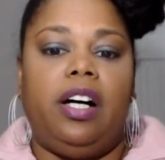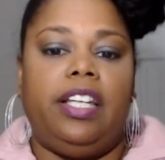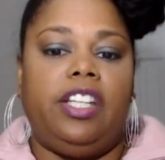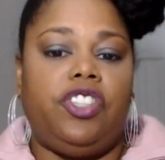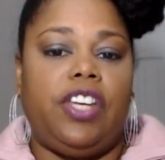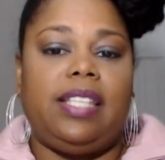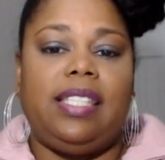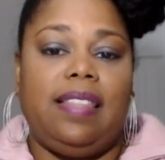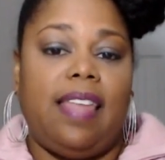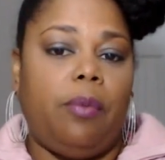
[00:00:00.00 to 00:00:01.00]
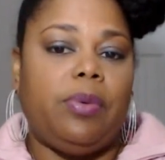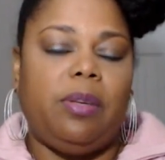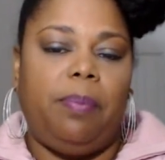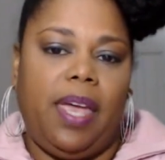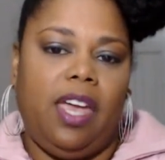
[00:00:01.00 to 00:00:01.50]
and jest, and that was
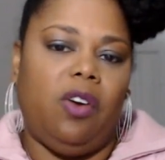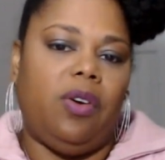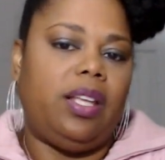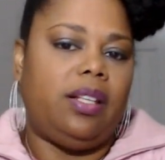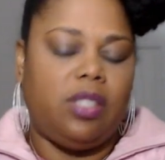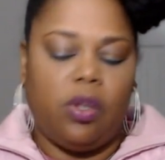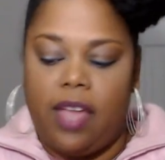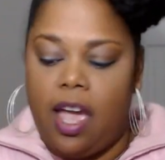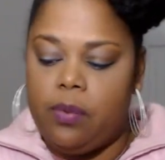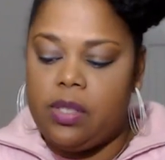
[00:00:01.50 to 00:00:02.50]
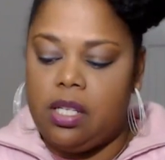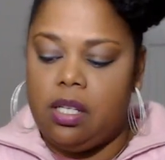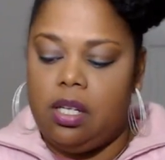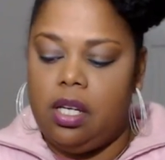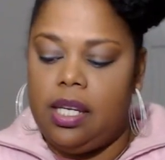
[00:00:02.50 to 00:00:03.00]
apparent. So that was
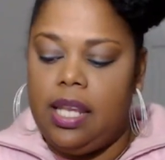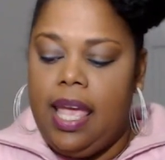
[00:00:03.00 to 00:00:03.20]
good.